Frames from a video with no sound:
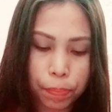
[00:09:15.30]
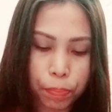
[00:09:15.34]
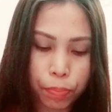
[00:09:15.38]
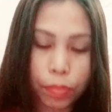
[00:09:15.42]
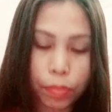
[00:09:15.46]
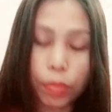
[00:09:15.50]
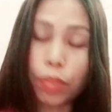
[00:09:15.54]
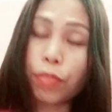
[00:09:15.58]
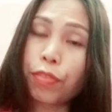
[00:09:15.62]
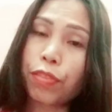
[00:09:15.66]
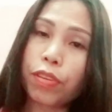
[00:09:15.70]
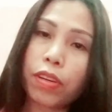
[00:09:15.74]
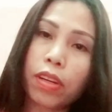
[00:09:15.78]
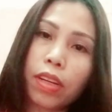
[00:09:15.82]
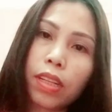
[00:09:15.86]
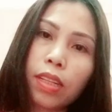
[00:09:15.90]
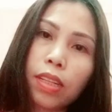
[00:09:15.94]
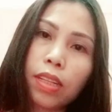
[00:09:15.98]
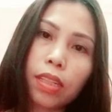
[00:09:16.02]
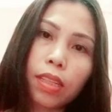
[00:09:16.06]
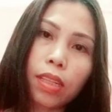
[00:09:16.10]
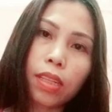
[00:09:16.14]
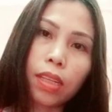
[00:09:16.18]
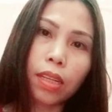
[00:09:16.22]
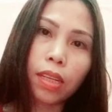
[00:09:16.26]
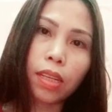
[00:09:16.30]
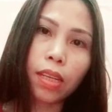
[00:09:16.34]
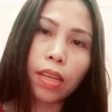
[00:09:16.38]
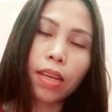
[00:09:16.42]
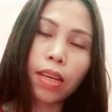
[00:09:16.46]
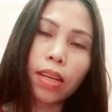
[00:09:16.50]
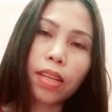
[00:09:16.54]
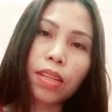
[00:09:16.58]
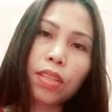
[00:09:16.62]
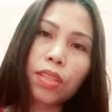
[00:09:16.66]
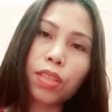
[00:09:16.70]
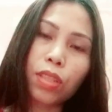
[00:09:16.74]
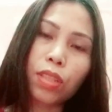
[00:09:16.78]
Before anything
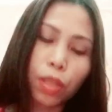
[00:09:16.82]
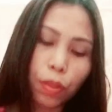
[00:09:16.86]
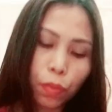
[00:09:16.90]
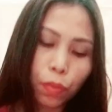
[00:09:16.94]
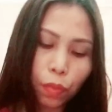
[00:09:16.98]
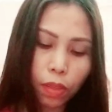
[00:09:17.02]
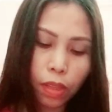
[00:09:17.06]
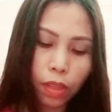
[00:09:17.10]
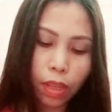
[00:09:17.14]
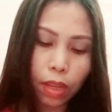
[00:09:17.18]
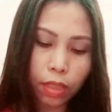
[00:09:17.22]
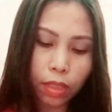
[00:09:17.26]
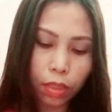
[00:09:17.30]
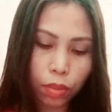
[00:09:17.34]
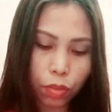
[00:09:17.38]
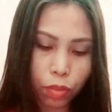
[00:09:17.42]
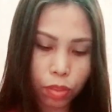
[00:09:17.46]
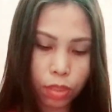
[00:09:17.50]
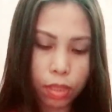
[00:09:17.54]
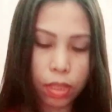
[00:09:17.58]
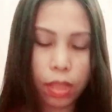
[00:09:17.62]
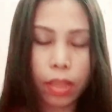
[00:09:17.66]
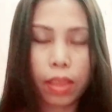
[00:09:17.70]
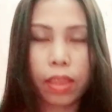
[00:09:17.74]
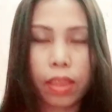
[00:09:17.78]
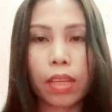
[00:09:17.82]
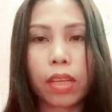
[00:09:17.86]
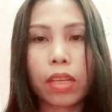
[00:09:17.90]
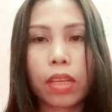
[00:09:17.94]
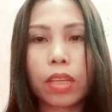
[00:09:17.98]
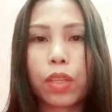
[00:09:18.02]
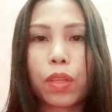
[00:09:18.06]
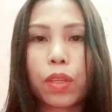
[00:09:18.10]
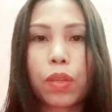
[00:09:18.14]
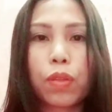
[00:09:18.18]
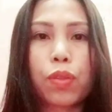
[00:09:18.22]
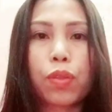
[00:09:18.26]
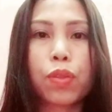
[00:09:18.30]
else, I would like to say
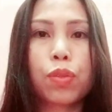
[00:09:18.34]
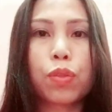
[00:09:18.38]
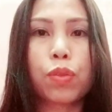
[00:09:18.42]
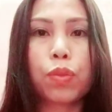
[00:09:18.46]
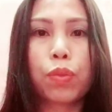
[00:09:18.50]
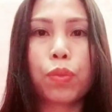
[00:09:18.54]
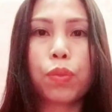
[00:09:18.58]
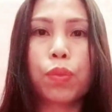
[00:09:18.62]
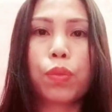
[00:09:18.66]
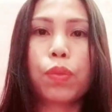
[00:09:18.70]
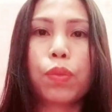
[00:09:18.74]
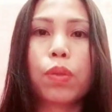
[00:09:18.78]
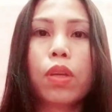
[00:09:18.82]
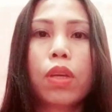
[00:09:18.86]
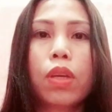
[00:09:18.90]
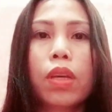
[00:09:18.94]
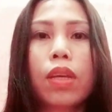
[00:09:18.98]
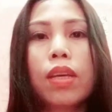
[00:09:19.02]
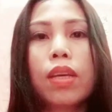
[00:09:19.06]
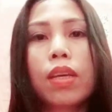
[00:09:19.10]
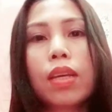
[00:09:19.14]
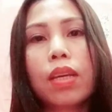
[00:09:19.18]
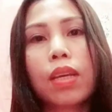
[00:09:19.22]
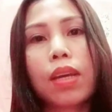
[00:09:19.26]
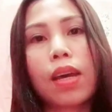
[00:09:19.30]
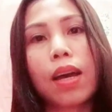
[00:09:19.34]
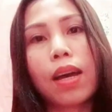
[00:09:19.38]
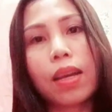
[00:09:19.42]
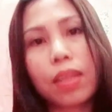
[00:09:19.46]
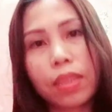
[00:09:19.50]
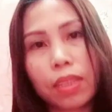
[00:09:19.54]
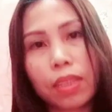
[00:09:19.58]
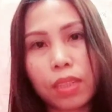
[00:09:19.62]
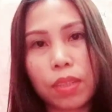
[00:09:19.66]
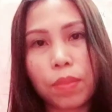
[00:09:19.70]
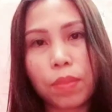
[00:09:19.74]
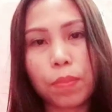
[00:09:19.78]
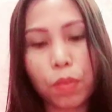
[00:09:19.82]
thank you to
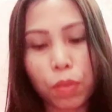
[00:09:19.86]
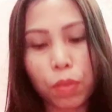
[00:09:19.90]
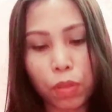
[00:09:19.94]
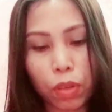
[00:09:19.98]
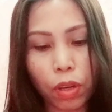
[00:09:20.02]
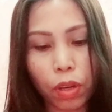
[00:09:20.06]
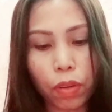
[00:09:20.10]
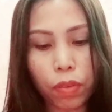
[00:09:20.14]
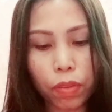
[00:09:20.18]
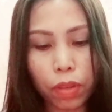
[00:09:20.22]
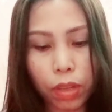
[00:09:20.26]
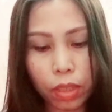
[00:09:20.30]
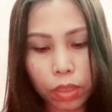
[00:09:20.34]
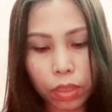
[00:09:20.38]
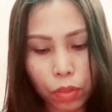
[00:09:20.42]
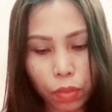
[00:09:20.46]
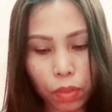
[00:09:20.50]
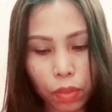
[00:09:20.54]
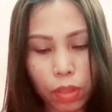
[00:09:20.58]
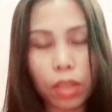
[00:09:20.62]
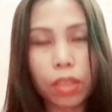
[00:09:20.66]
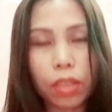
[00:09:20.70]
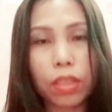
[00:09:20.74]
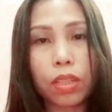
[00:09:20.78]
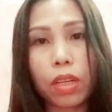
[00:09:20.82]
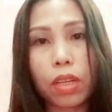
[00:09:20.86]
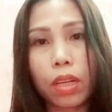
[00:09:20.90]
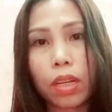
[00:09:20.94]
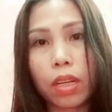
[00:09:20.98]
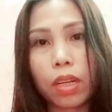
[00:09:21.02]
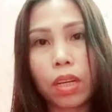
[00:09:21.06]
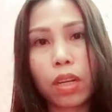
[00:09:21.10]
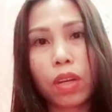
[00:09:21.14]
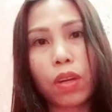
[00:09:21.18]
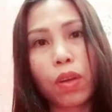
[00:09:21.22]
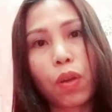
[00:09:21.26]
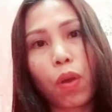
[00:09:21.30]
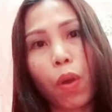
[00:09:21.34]
Ate Deborah Aura to
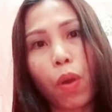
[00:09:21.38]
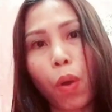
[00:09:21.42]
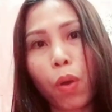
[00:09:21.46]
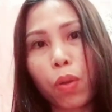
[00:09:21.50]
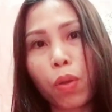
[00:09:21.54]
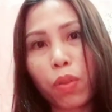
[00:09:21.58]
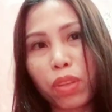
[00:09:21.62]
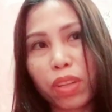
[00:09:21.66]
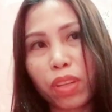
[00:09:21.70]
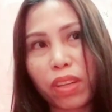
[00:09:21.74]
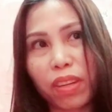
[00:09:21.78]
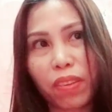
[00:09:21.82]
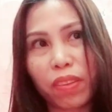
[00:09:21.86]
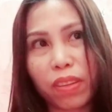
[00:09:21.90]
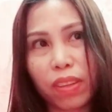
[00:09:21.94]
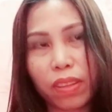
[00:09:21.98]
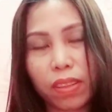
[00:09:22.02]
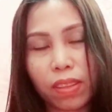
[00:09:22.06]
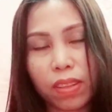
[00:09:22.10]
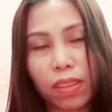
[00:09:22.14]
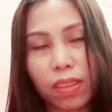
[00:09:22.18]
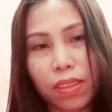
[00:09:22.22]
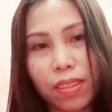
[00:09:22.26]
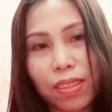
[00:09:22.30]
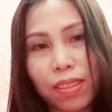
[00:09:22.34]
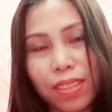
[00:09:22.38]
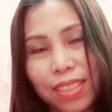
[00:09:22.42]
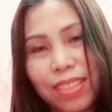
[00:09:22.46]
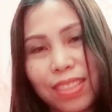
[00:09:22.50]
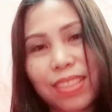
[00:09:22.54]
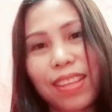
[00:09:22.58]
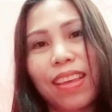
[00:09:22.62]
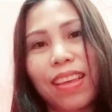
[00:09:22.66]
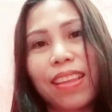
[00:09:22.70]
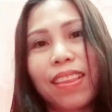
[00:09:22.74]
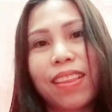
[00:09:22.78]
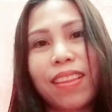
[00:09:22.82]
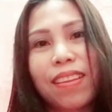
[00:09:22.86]
gather all the greetings,
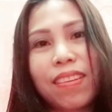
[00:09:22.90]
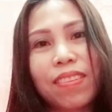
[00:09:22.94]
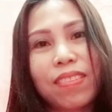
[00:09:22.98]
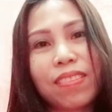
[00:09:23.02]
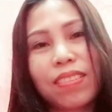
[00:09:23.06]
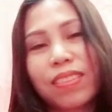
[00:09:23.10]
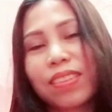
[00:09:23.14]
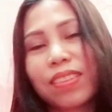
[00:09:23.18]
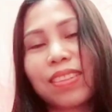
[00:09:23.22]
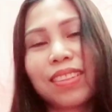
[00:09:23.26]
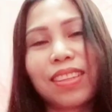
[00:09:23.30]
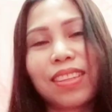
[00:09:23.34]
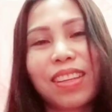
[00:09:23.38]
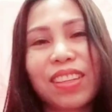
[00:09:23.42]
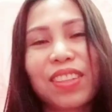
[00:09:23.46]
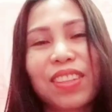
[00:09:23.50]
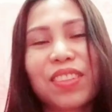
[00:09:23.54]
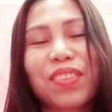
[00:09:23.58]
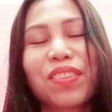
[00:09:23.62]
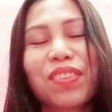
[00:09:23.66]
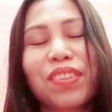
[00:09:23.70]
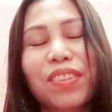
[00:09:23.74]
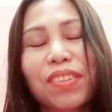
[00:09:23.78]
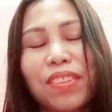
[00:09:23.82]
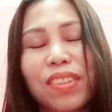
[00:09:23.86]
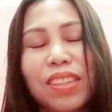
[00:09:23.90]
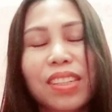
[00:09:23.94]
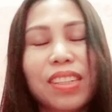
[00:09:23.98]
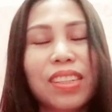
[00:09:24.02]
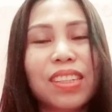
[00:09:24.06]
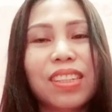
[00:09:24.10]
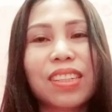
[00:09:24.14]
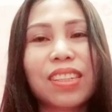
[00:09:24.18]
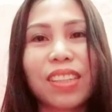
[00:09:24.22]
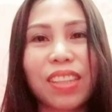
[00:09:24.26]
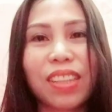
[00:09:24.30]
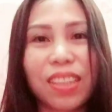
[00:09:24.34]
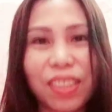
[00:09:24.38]
and thank you,
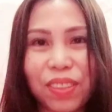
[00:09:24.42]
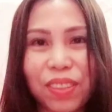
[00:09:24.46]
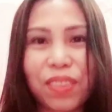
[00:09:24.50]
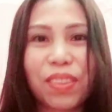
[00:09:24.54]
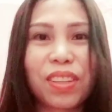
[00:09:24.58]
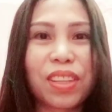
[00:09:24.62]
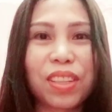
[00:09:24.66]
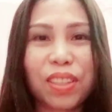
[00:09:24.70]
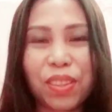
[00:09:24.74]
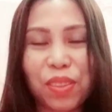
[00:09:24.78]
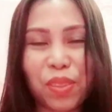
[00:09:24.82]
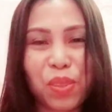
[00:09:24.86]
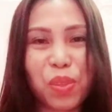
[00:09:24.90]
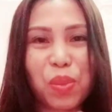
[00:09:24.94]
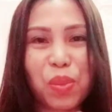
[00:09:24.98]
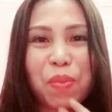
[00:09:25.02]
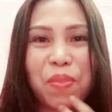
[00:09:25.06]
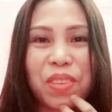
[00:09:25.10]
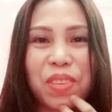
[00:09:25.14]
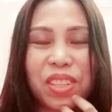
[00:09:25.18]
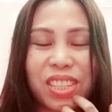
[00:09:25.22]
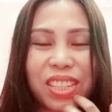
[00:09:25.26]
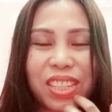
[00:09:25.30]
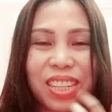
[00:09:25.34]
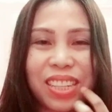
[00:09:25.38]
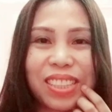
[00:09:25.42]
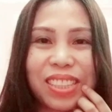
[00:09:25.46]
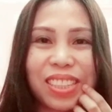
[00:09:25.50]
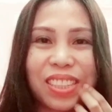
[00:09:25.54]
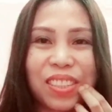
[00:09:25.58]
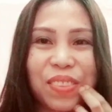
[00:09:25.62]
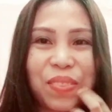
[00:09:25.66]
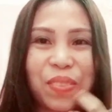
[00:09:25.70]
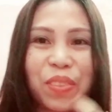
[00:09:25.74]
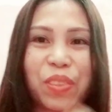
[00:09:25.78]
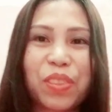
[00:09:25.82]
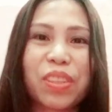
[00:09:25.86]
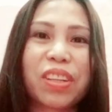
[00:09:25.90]
Rene. Thank you so much, Ate
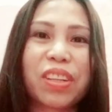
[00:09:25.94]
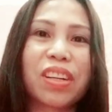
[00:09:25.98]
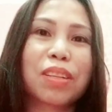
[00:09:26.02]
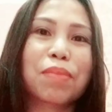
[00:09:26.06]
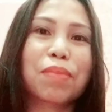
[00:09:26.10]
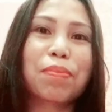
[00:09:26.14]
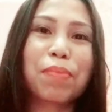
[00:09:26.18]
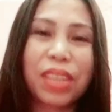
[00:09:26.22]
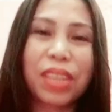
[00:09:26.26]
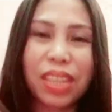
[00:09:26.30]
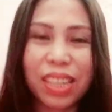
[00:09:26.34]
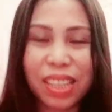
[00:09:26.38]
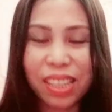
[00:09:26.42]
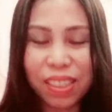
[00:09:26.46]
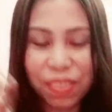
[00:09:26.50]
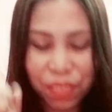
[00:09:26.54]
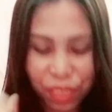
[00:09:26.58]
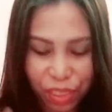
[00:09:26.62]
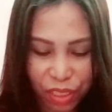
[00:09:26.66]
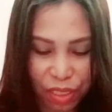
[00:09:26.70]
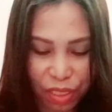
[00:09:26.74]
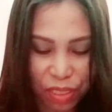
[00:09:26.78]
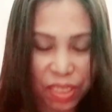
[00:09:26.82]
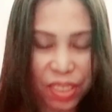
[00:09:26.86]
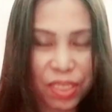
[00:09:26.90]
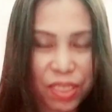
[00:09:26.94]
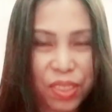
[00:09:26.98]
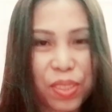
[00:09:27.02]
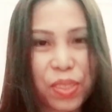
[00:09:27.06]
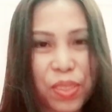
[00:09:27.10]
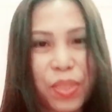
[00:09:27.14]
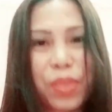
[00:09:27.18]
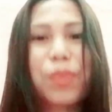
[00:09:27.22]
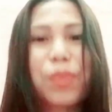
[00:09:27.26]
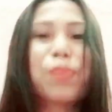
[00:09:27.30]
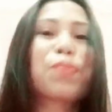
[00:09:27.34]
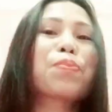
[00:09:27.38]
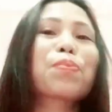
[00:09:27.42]
Deborah. Big love, shout out
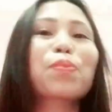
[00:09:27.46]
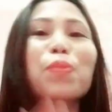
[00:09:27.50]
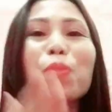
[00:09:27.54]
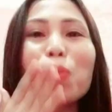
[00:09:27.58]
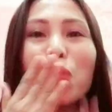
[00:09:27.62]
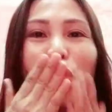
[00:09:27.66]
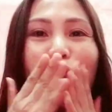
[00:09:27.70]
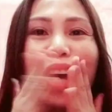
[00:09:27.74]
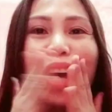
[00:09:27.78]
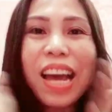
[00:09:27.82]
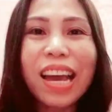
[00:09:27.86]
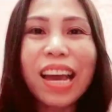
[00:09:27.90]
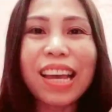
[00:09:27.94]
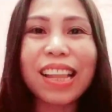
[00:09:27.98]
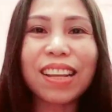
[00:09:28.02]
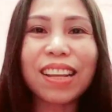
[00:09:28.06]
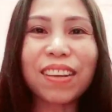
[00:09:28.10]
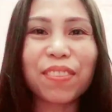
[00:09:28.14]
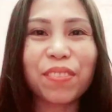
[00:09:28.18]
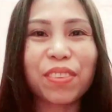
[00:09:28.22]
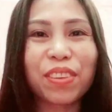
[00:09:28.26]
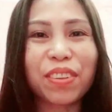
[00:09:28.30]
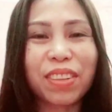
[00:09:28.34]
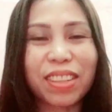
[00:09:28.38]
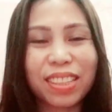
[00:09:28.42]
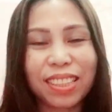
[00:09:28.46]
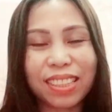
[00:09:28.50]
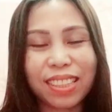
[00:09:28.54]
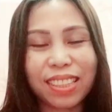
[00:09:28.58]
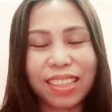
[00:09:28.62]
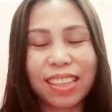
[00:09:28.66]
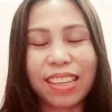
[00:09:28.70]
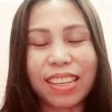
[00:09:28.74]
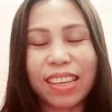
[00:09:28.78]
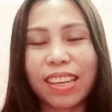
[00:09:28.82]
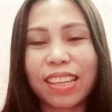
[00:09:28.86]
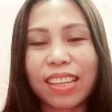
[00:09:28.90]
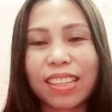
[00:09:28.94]
to you. I love you,
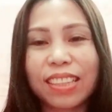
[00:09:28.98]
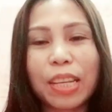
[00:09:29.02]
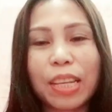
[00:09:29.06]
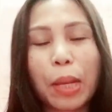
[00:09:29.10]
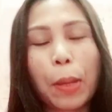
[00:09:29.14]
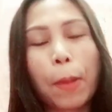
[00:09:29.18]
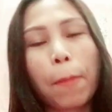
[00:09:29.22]
Ate, and